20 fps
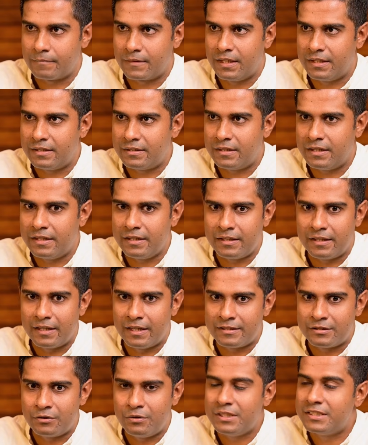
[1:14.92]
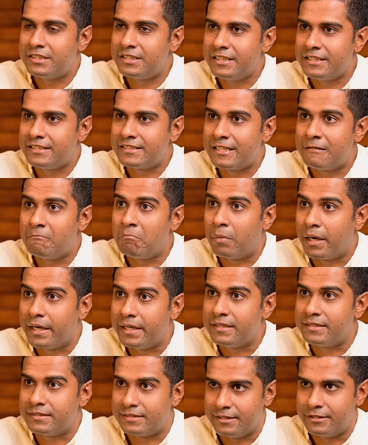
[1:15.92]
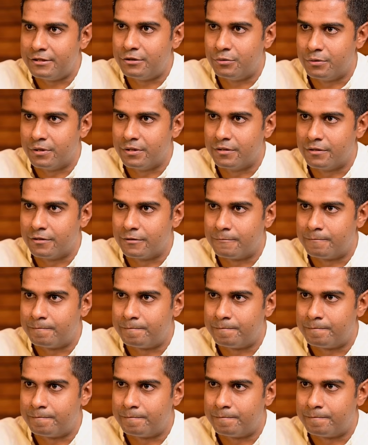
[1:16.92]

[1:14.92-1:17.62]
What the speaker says: It actually sticks and binds things together.